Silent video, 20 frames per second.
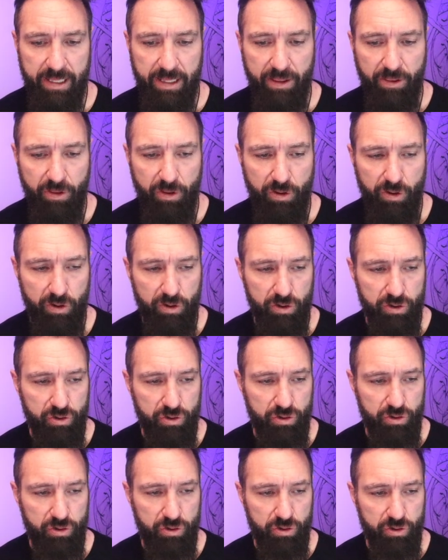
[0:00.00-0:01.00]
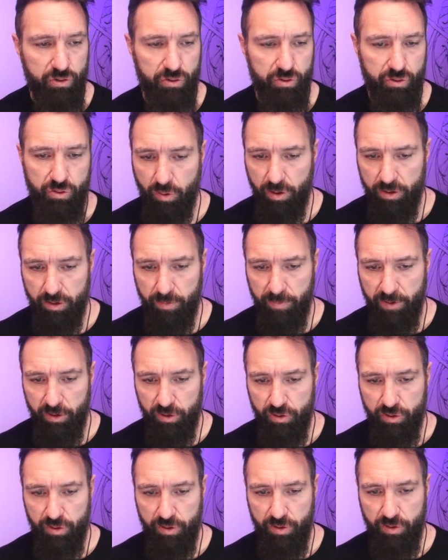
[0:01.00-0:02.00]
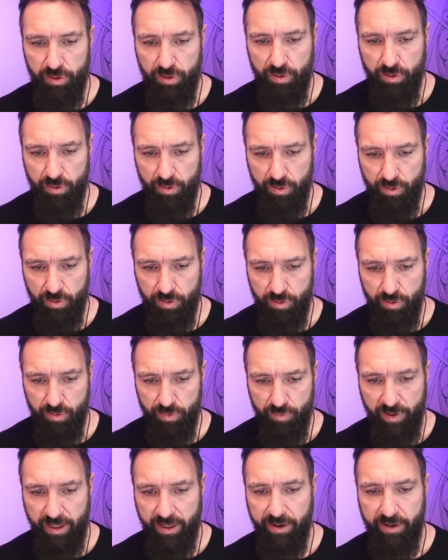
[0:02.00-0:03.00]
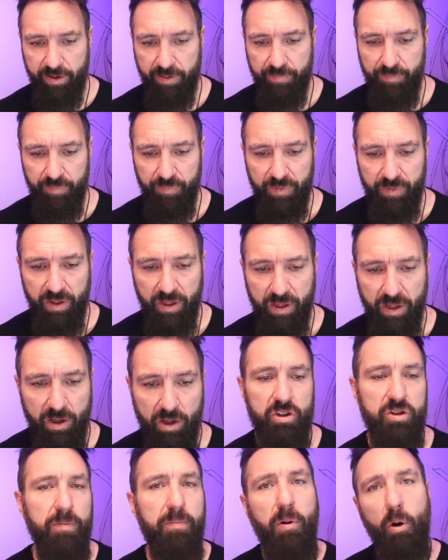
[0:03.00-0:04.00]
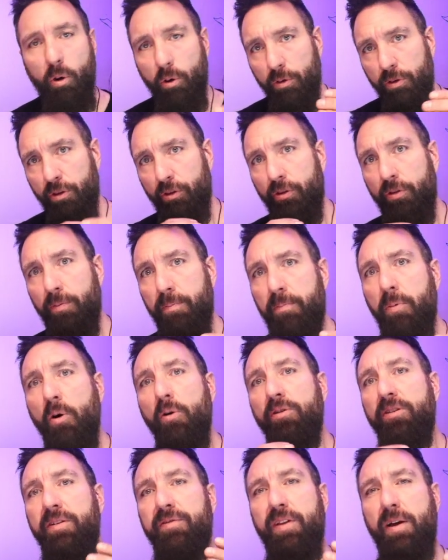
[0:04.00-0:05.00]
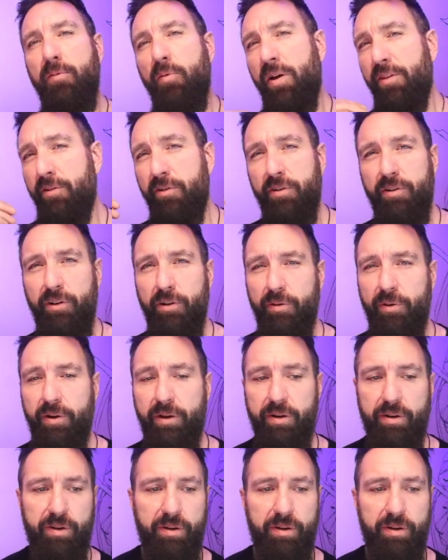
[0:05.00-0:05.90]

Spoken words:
this automation right here. So both of them, whether you do it